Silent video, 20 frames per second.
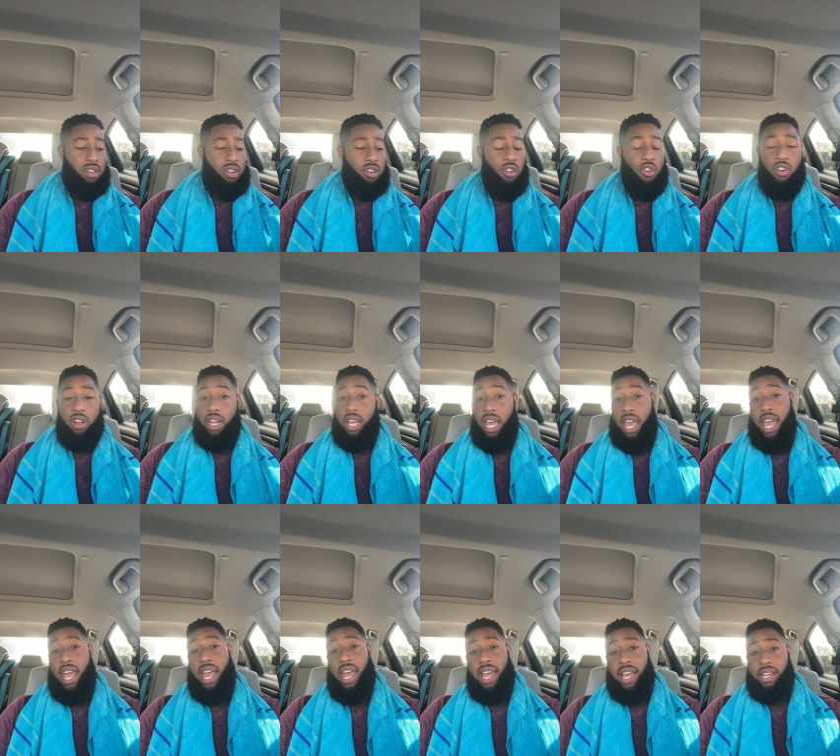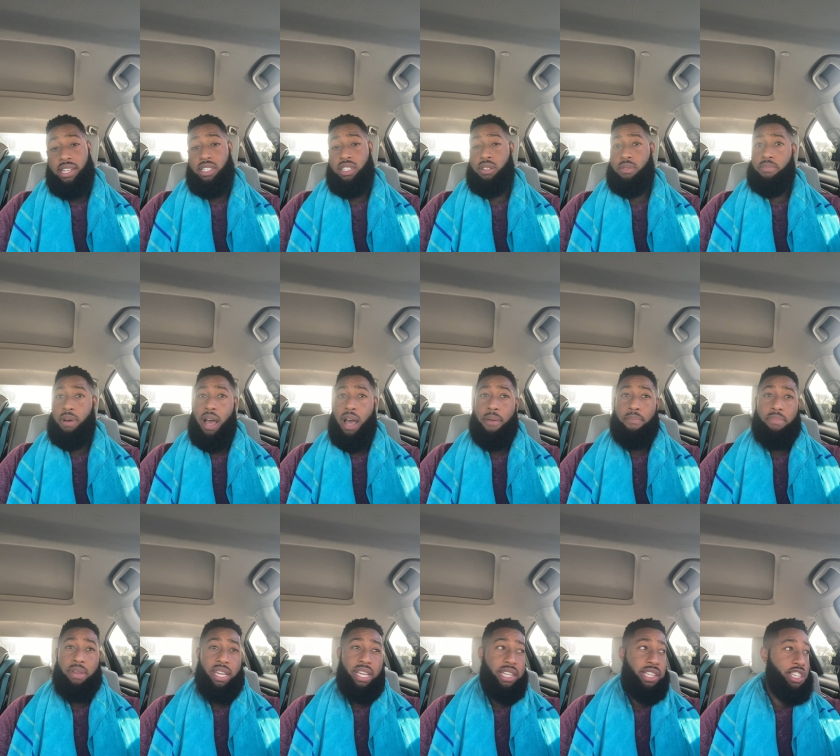on the edge by
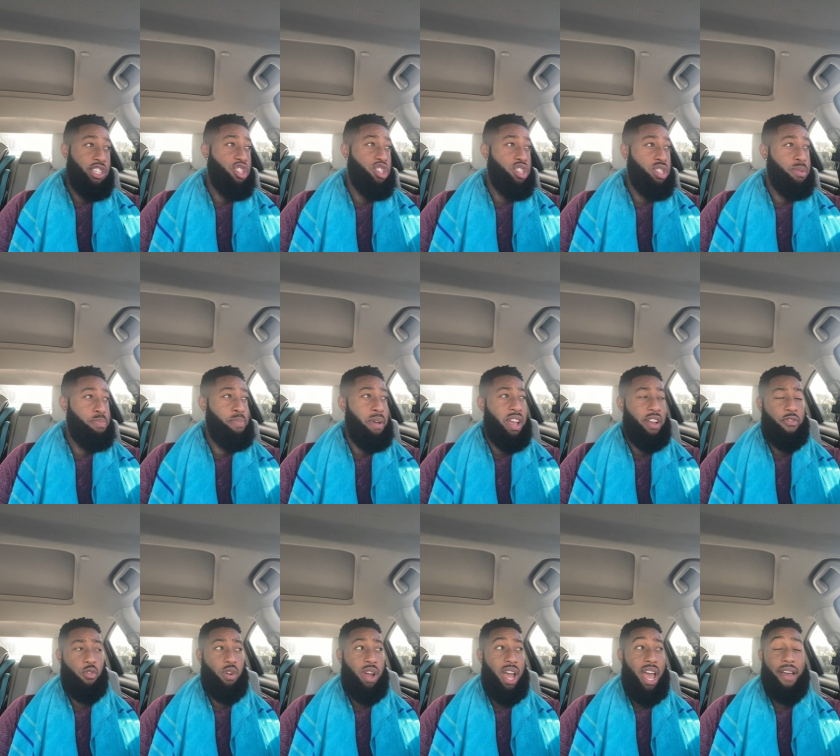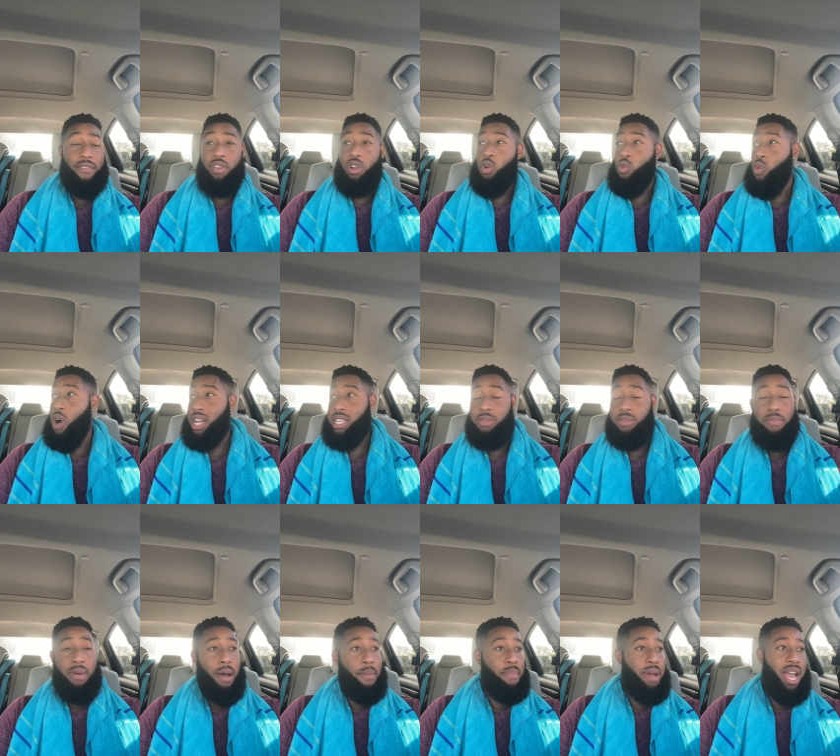being disrespectful and having to watch
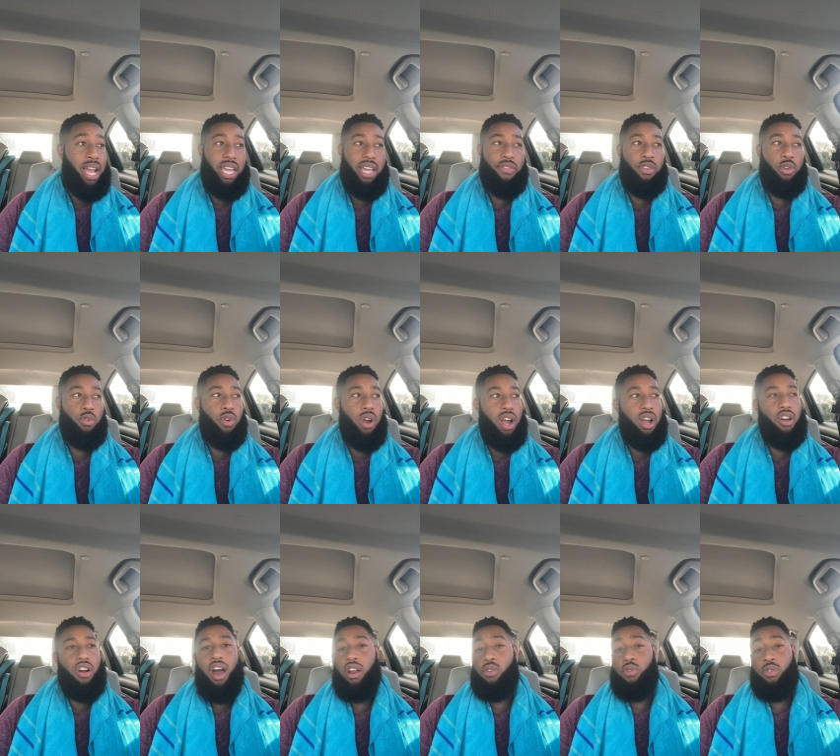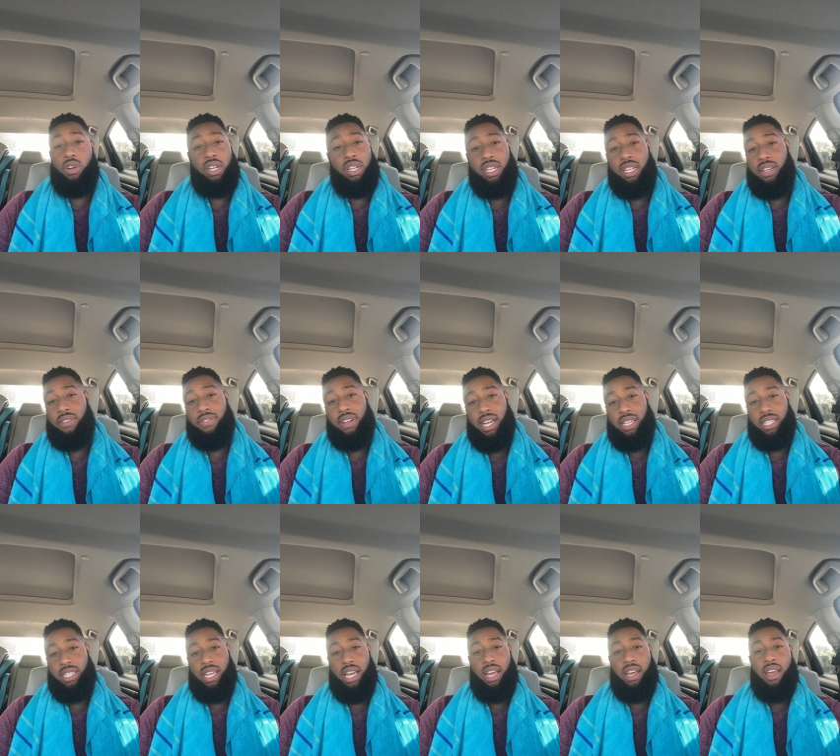my back everywhere I go. I don't want to live
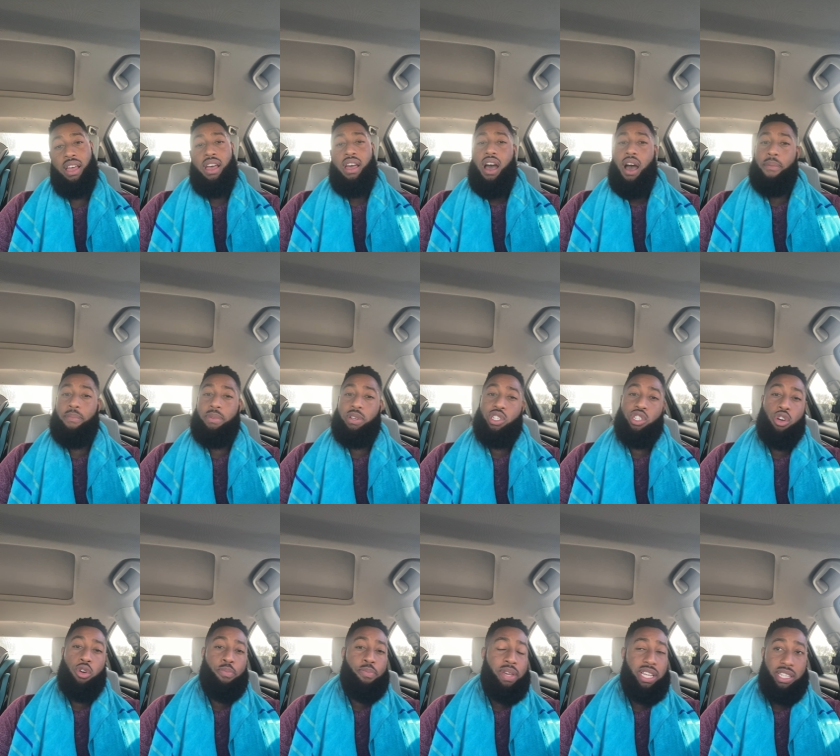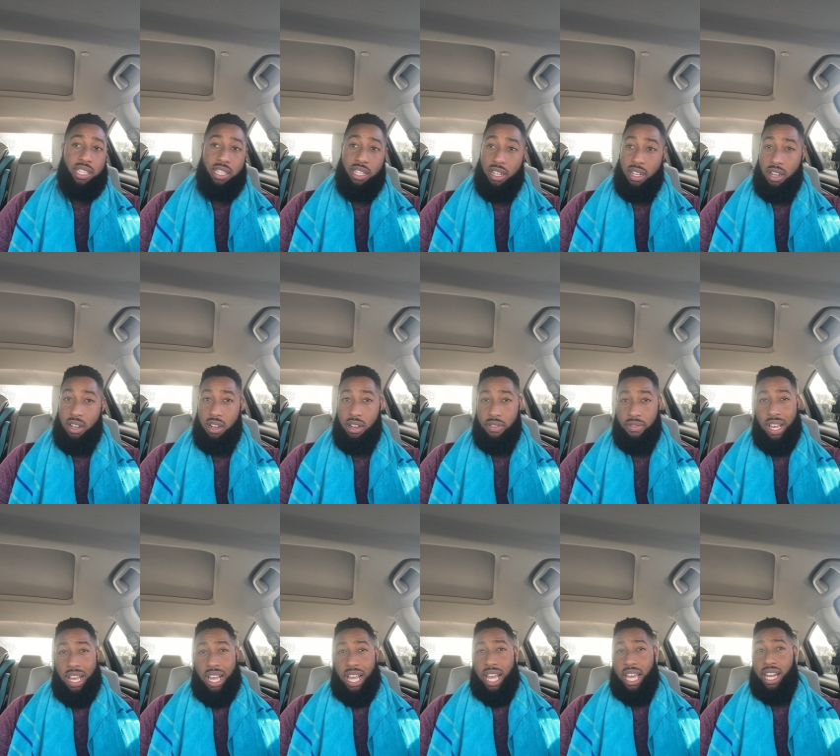like that. I'm gonna show peace and love.
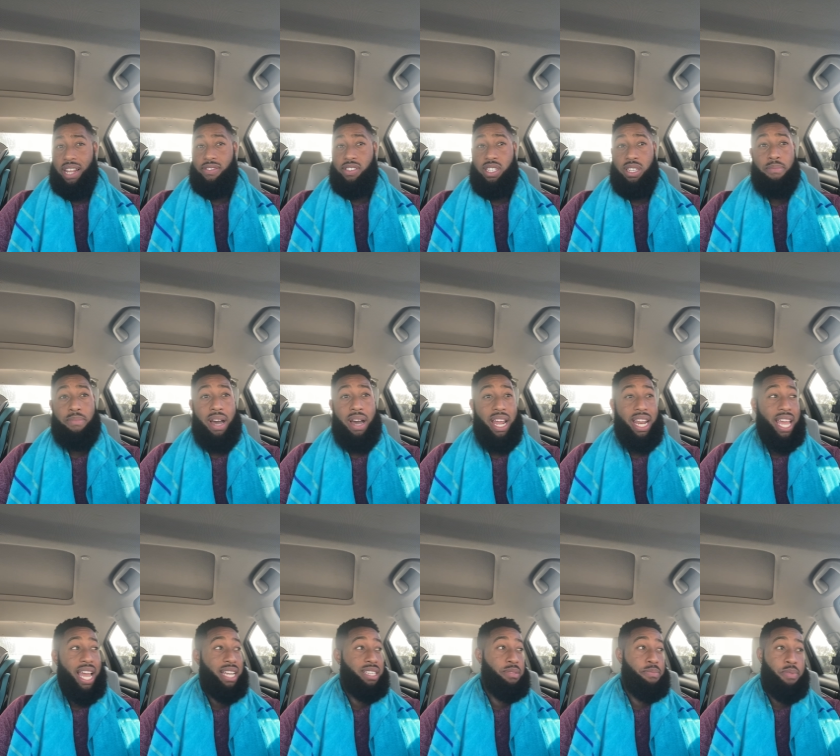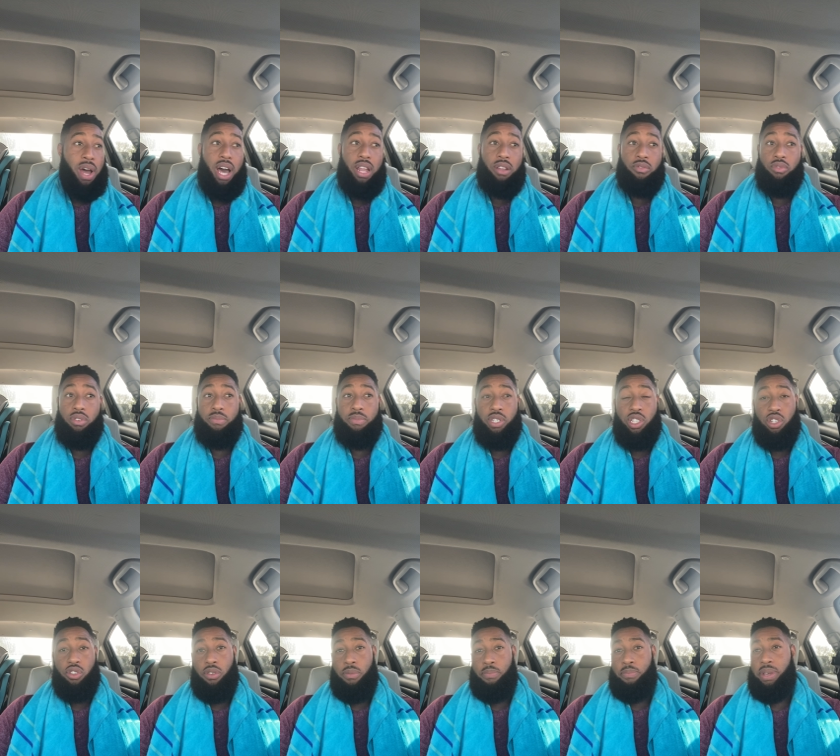And if somebody has a problem with me
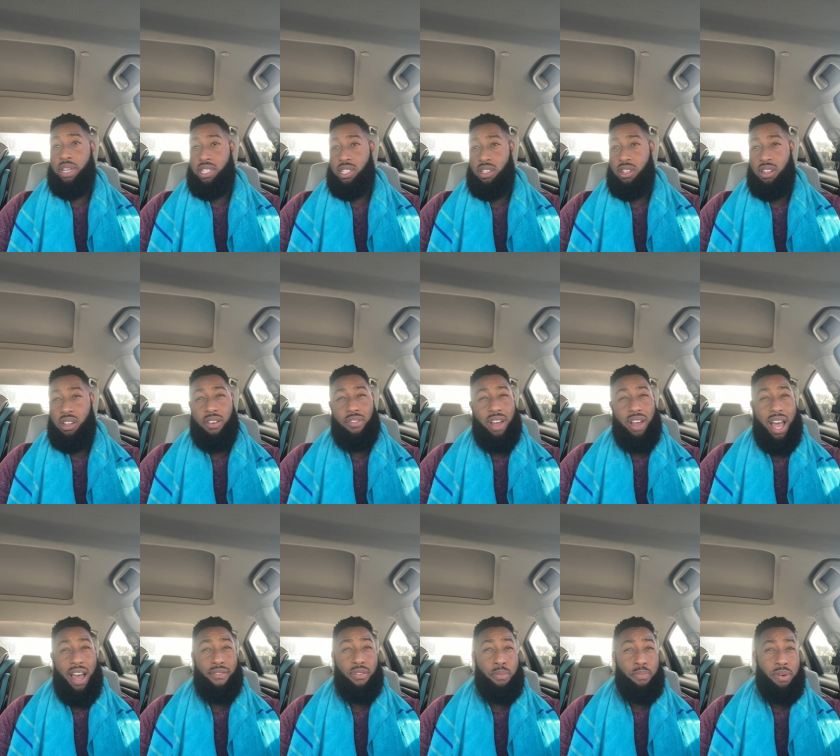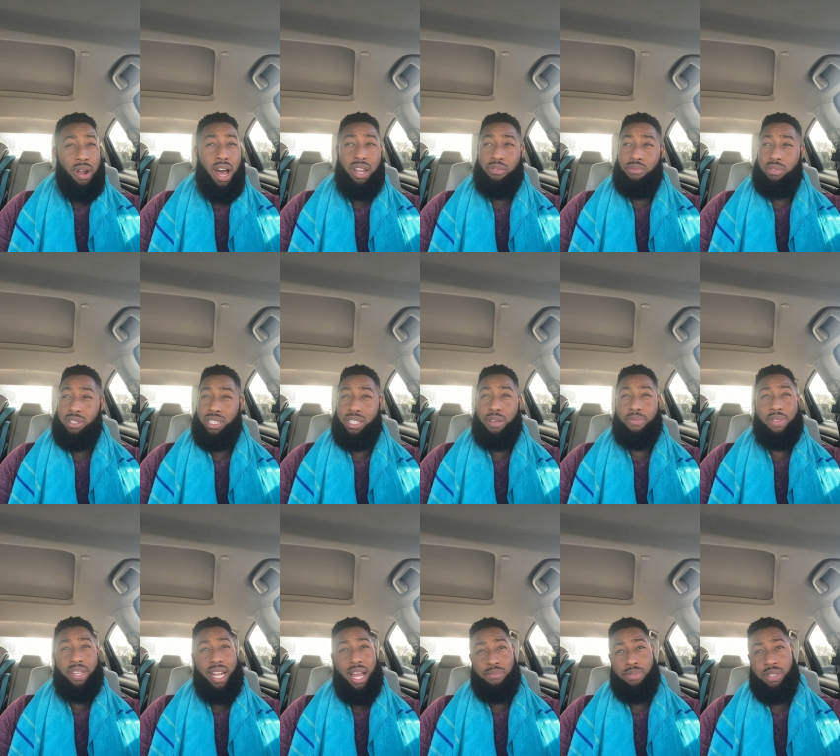showing peace and love, or have a problem with
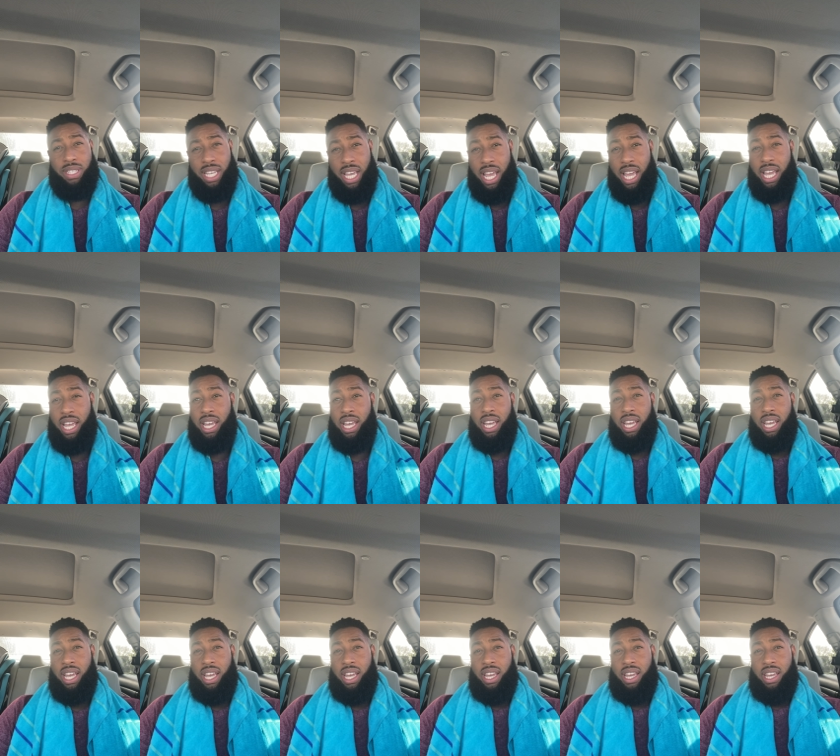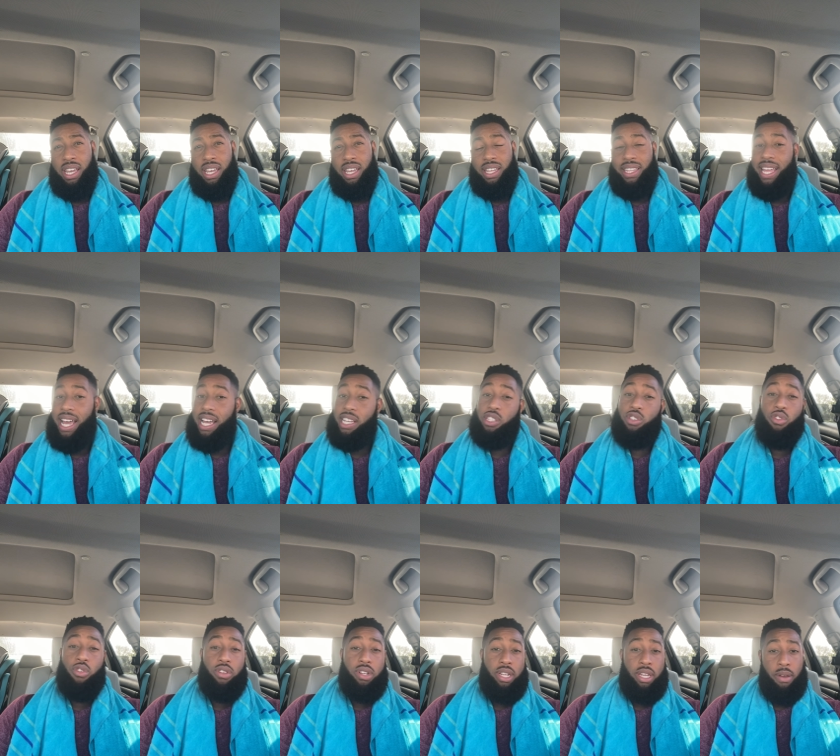something I'm saying, that's
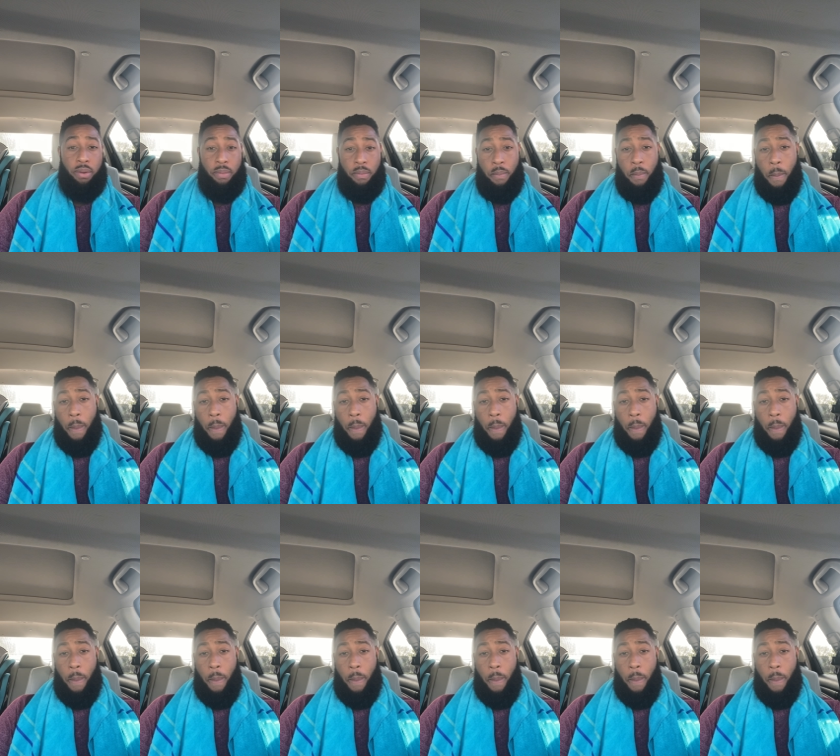on them.